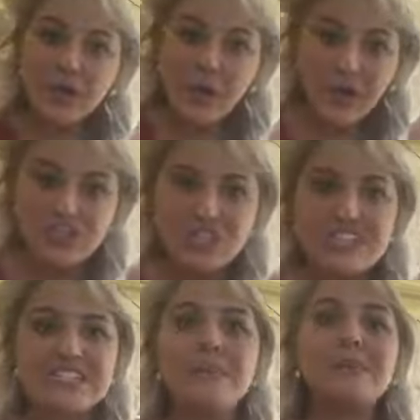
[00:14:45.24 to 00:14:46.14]

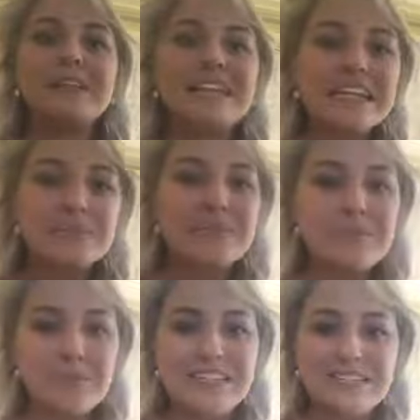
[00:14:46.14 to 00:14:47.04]
questions, please
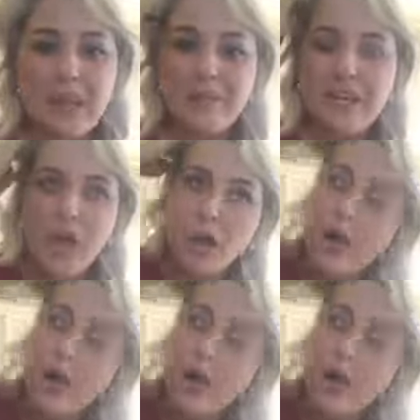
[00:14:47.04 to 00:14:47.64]
let me know.